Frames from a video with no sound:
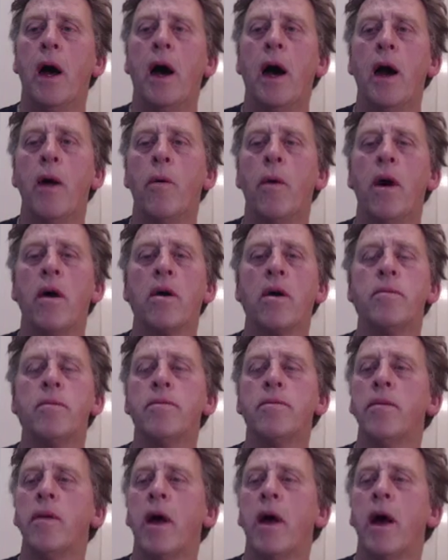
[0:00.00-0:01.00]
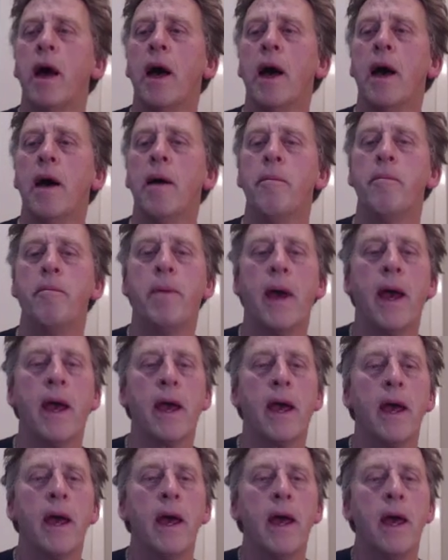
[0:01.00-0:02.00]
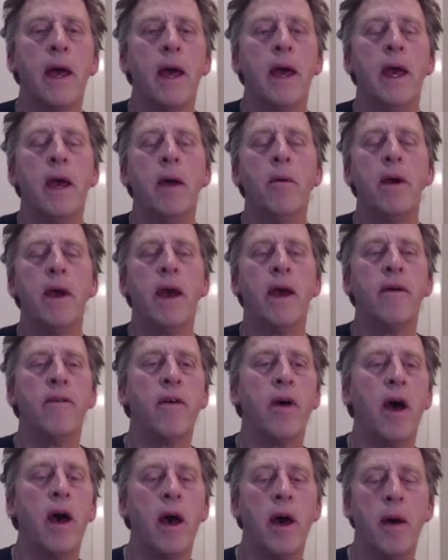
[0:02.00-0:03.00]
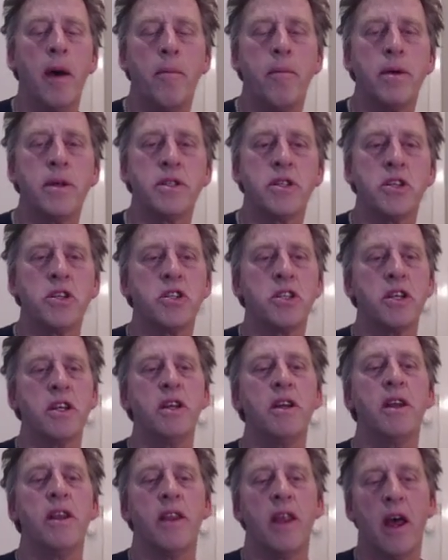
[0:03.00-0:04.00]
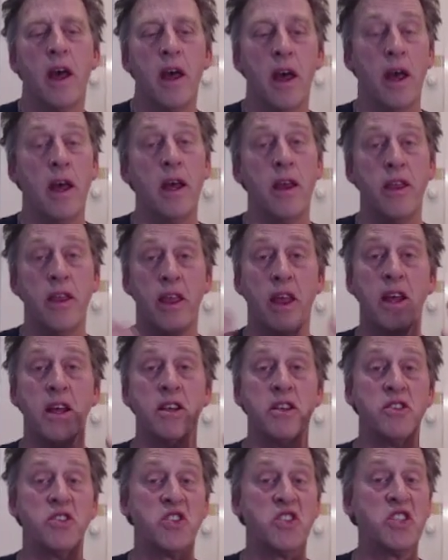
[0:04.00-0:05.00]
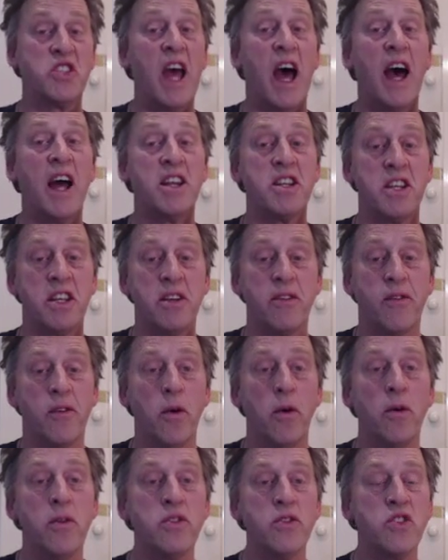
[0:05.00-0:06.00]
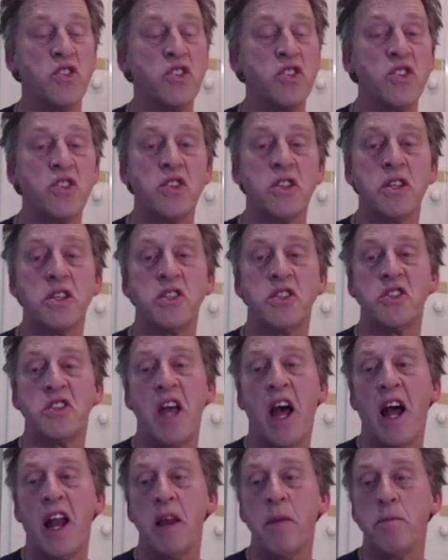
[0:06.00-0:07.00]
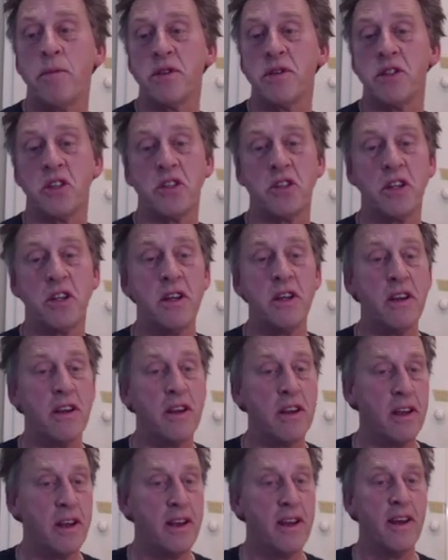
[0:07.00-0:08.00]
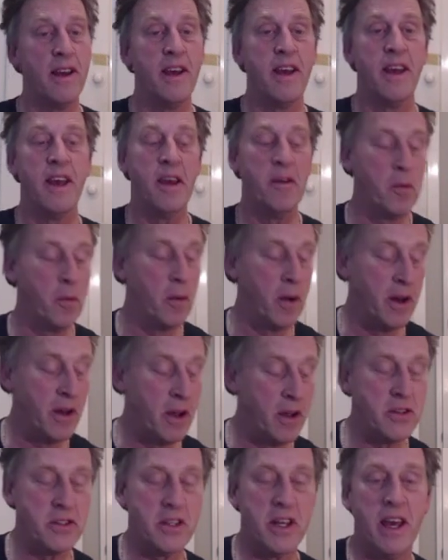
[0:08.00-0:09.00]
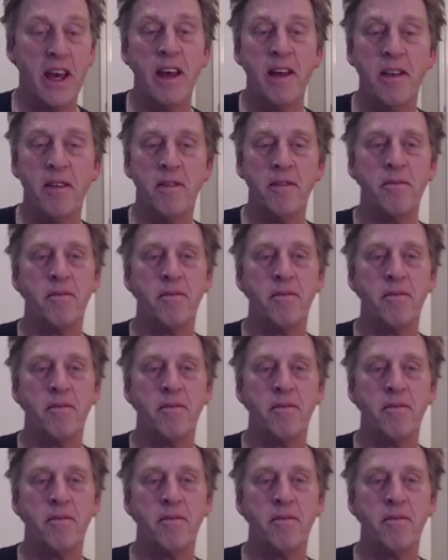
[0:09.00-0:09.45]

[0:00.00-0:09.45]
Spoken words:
Hi, welcome back. Here we have a position that's starting, of course. This is the starting position. Everyone knows that.